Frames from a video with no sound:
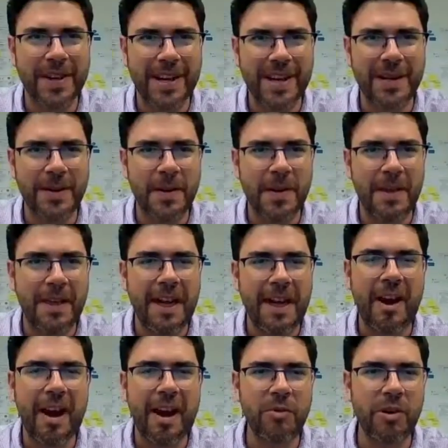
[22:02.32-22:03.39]

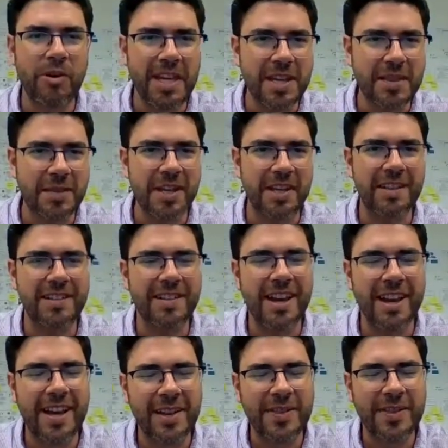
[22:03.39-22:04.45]
All right. Well, Ethan,
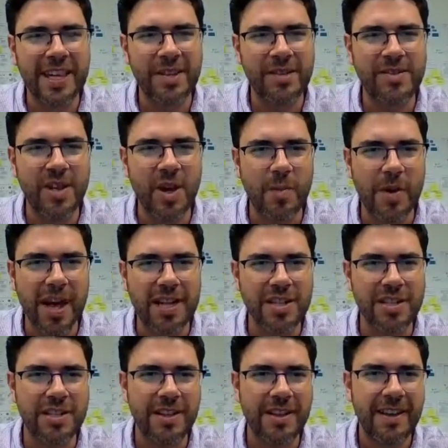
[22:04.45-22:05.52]
thank you so
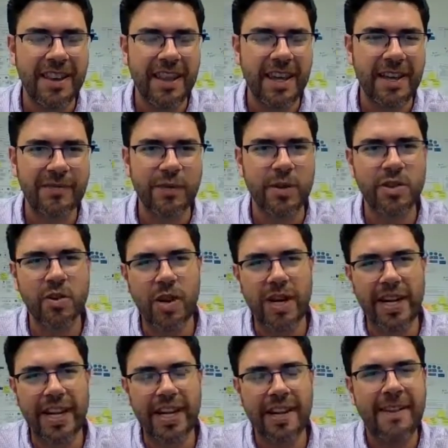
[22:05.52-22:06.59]
much for
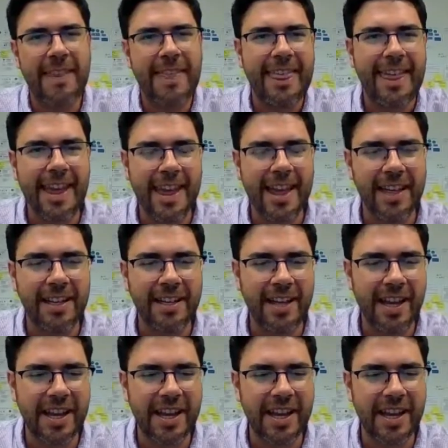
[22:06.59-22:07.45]
joining and